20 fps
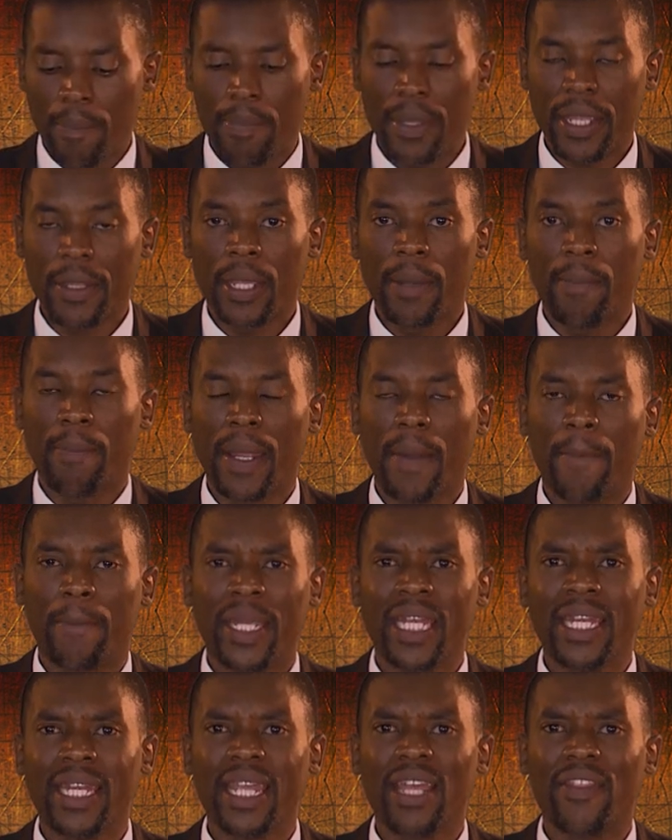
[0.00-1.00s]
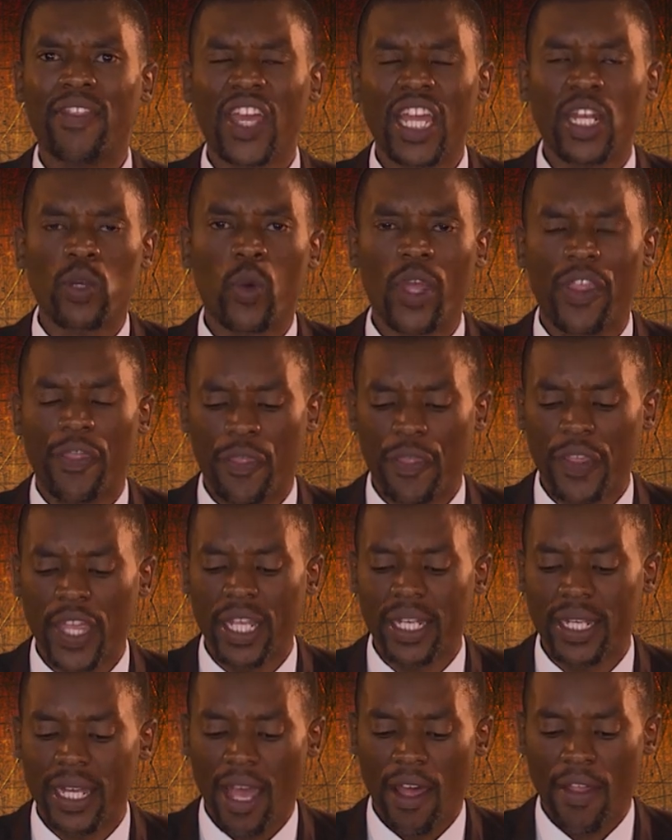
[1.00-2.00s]
be, be beneath and
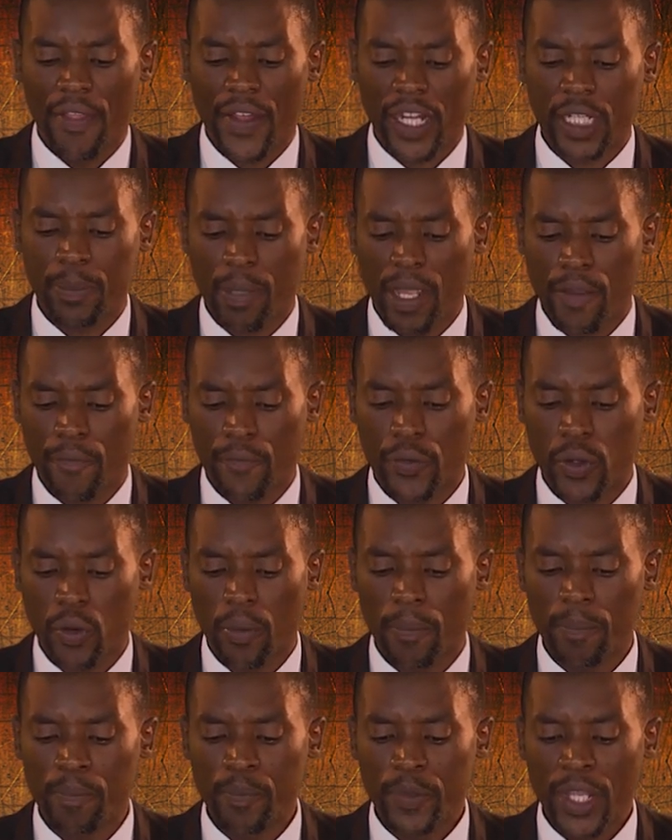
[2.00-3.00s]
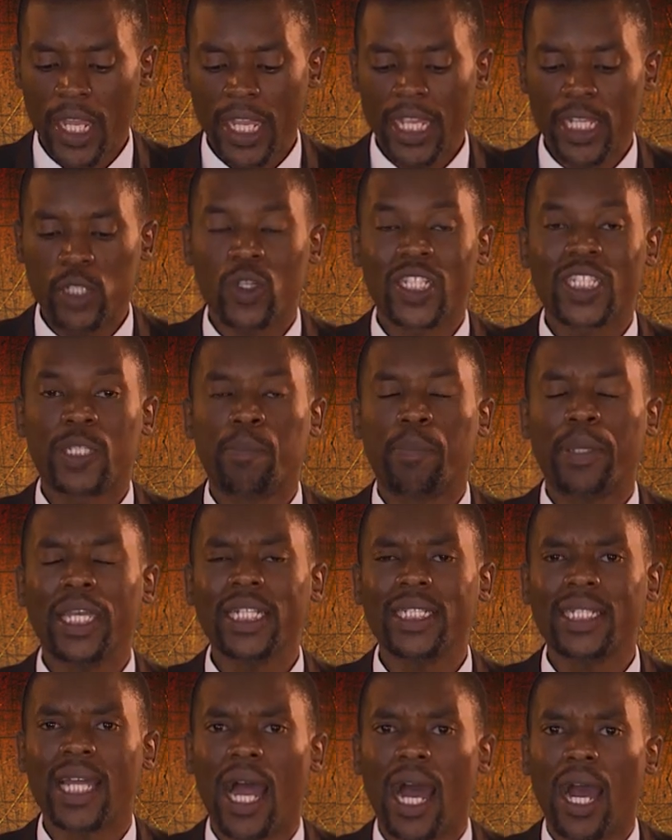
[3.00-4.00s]
within that perfume. It was
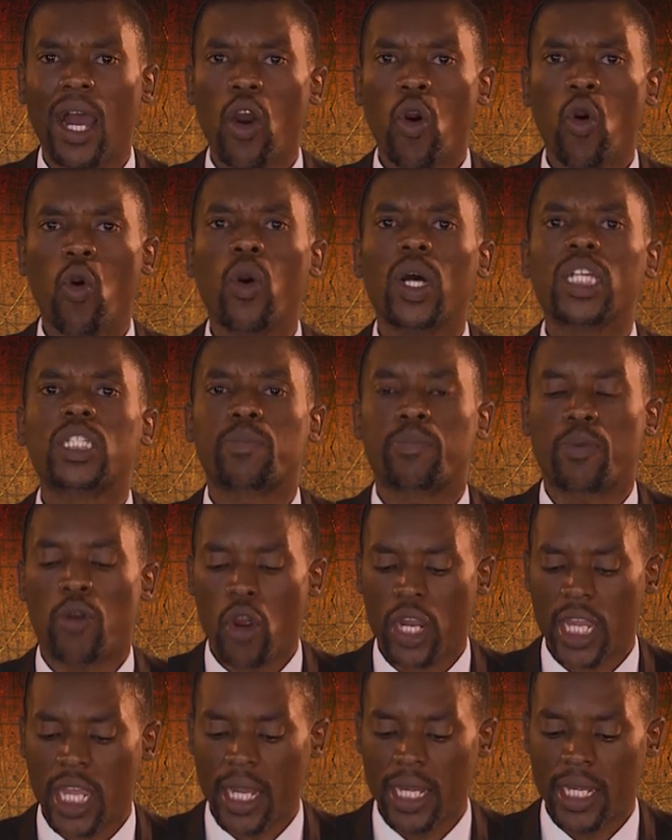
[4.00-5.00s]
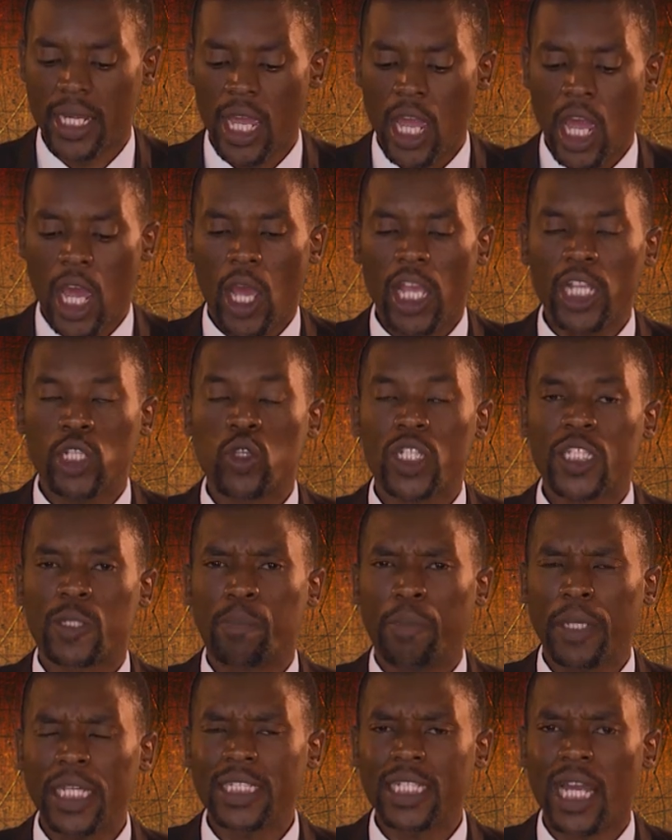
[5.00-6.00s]
Peter who was broken. It was
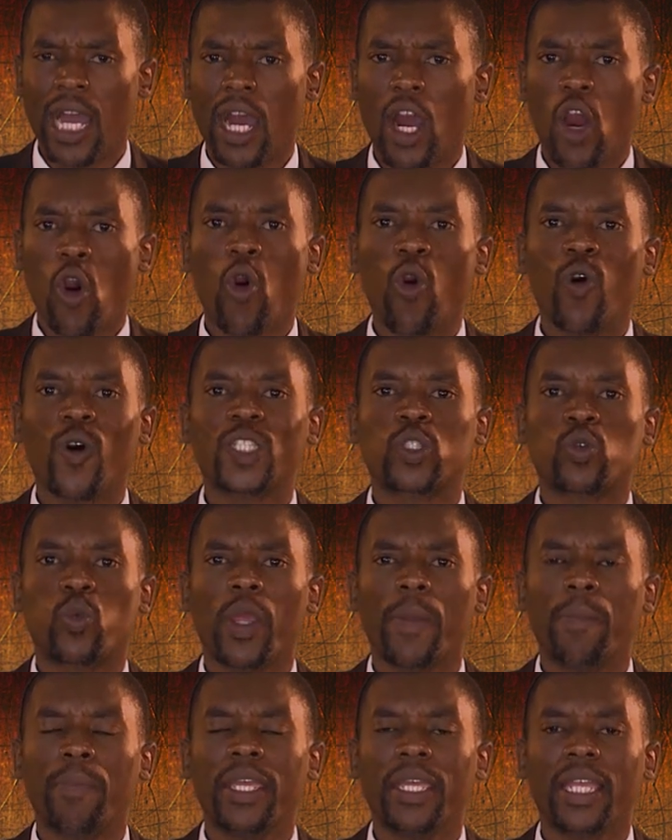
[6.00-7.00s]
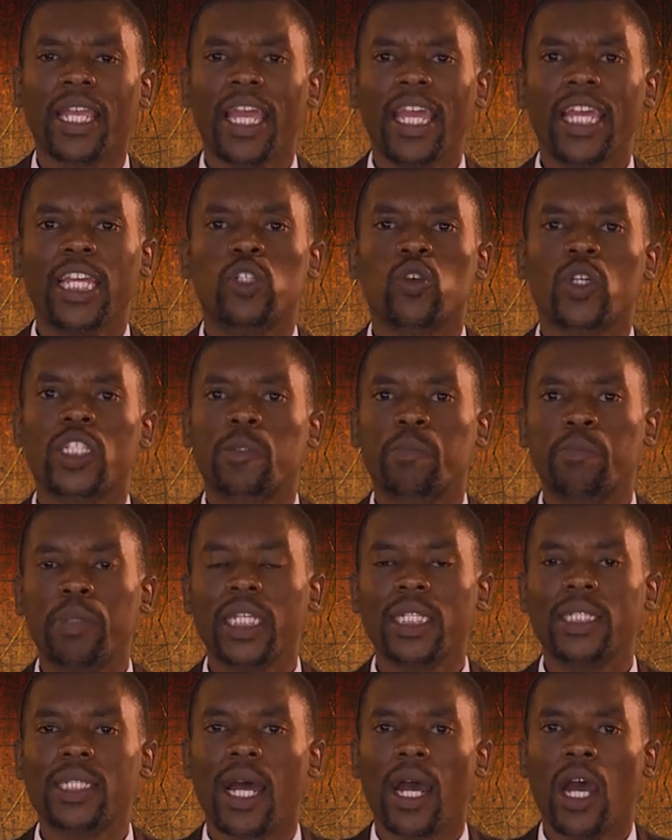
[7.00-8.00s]
Peter who was weeping. It was
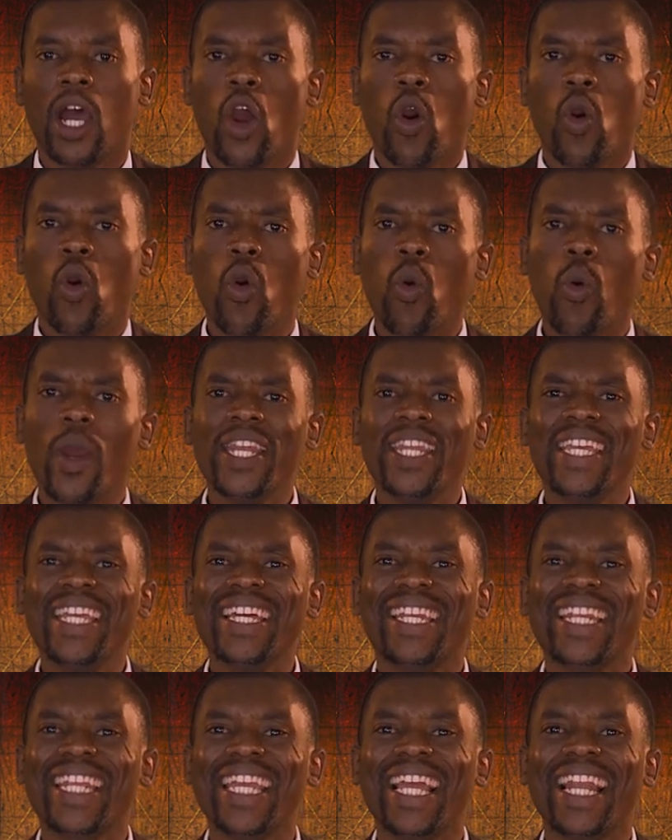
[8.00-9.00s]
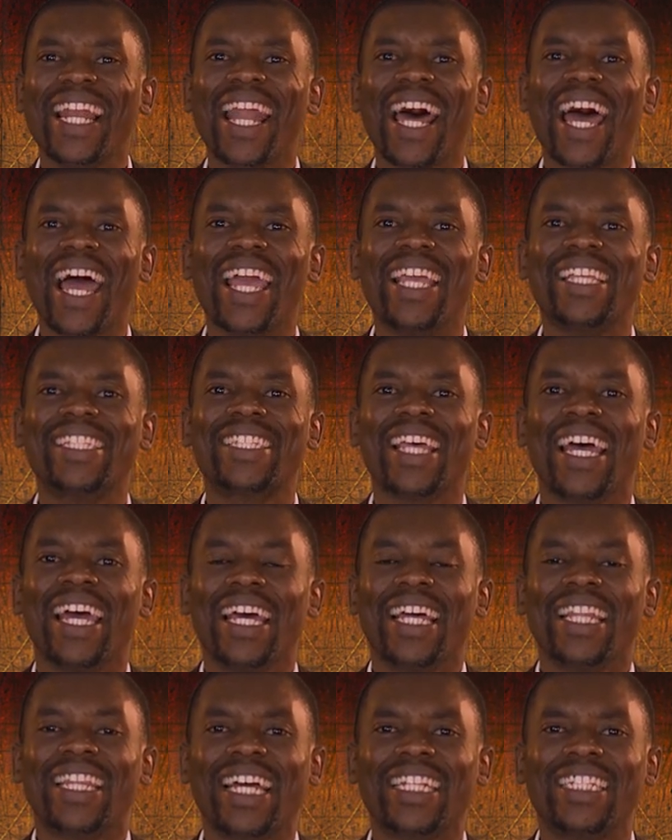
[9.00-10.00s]
Peter who, when he realized
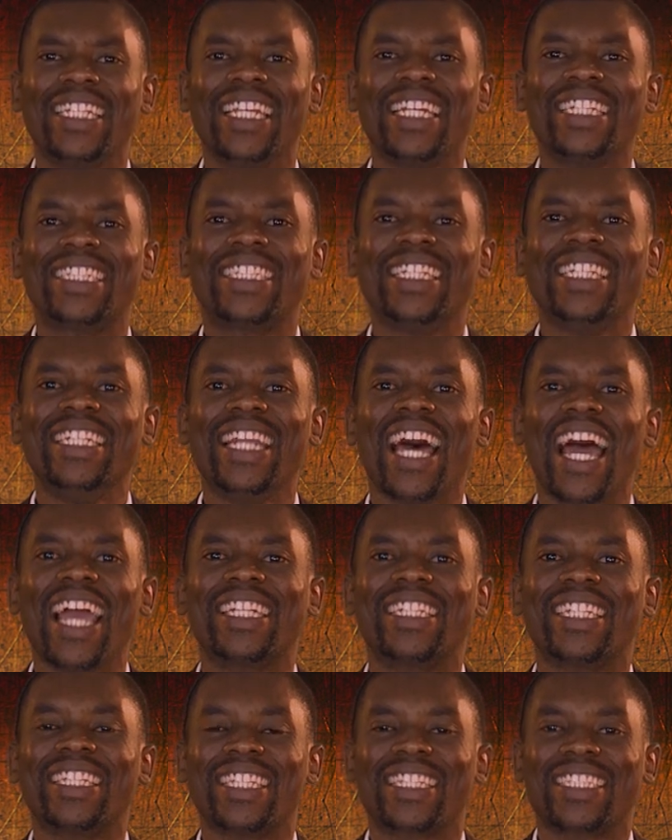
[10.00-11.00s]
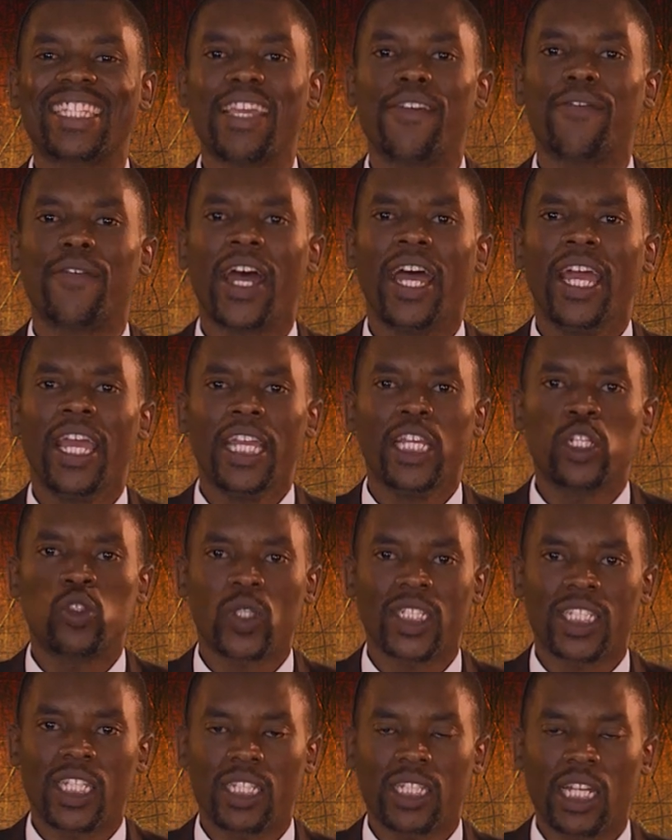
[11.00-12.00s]
that he had denied the Savior, it
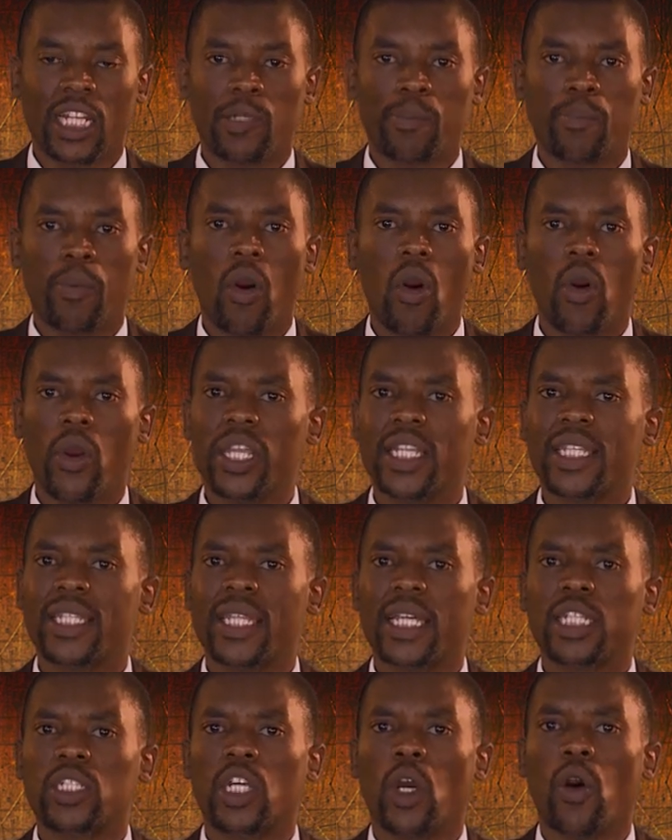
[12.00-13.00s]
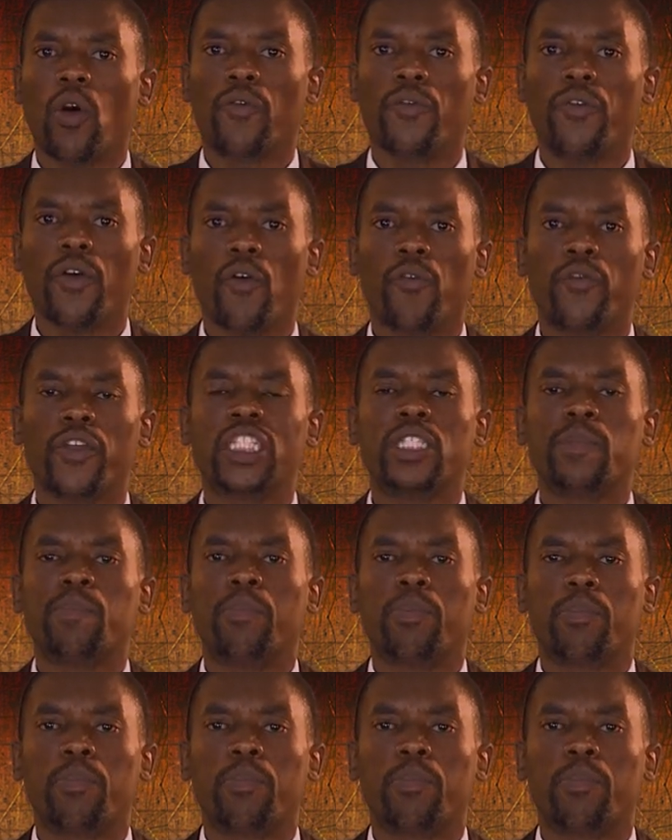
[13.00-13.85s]
was at that point that of, of his